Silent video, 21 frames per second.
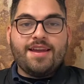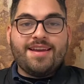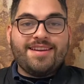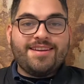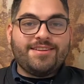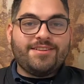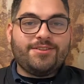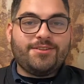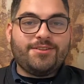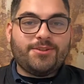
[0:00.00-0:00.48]

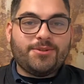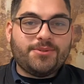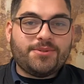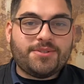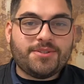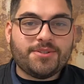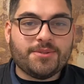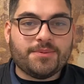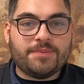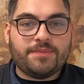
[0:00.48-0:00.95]

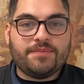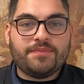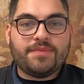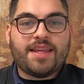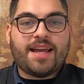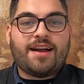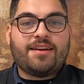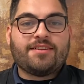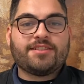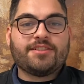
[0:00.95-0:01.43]
YouTube,
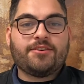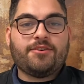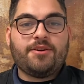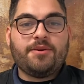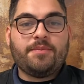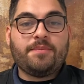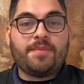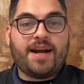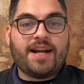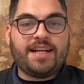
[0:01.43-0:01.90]
how's it
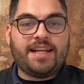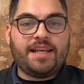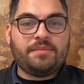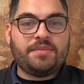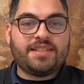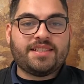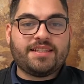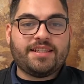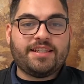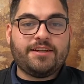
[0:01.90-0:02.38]
going? My name
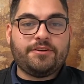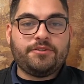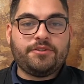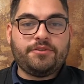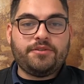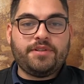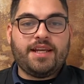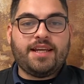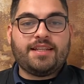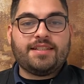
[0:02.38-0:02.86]
is Leo
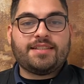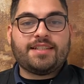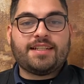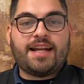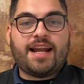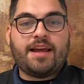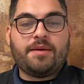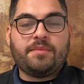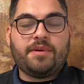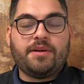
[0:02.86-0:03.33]
Nunez and
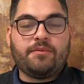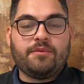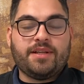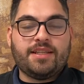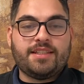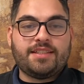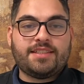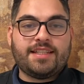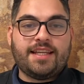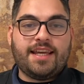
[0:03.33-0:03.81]
I am a
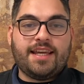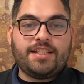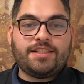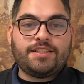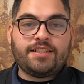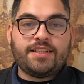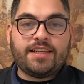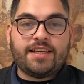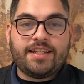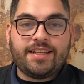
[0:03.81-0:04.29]
real estate
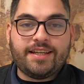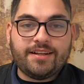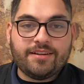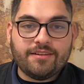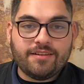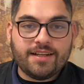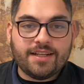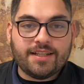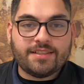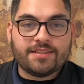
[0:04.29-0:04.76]
agent
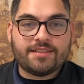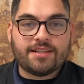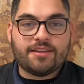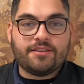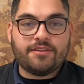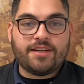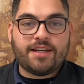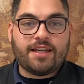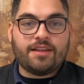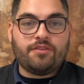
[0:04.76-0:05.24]
here in
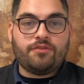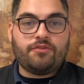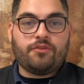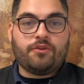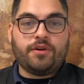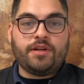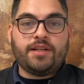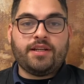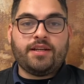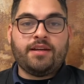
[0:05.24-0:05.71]
Southern
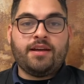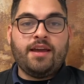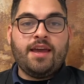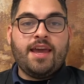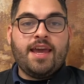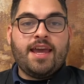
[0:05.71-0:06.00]
California,